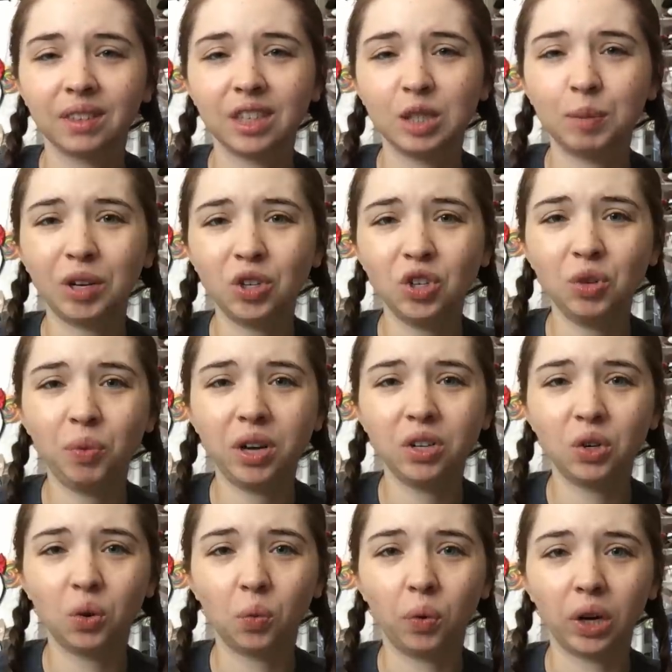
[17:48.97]
especially when
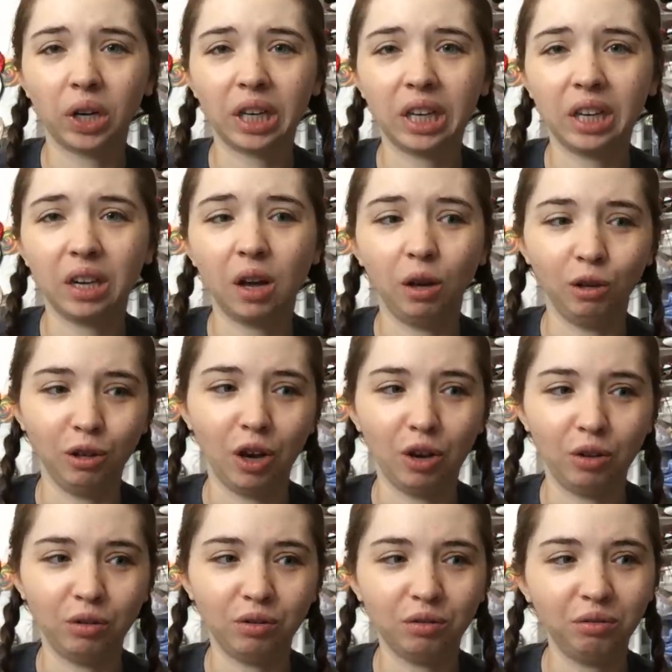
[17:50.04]
you're working
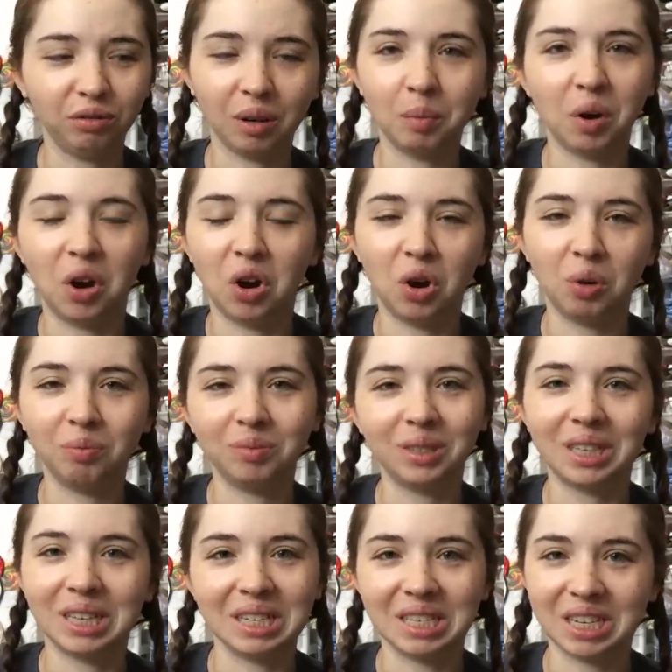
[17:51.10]
alone from home
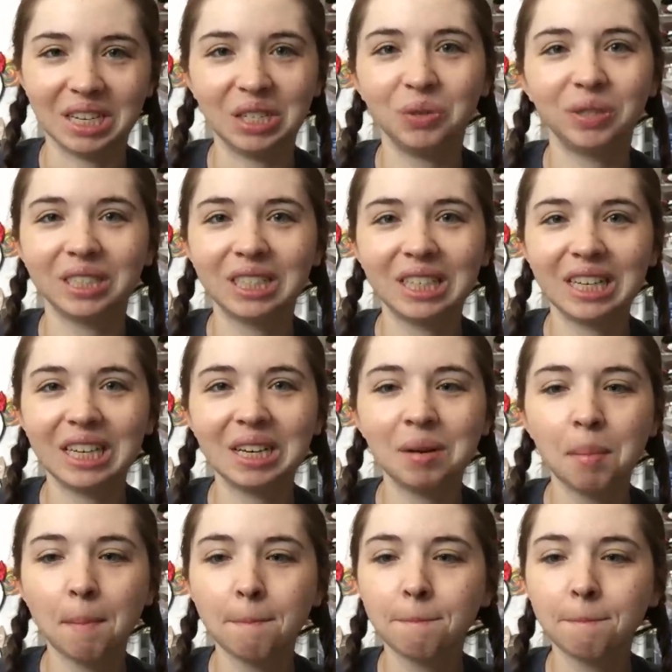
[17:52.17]
continuously.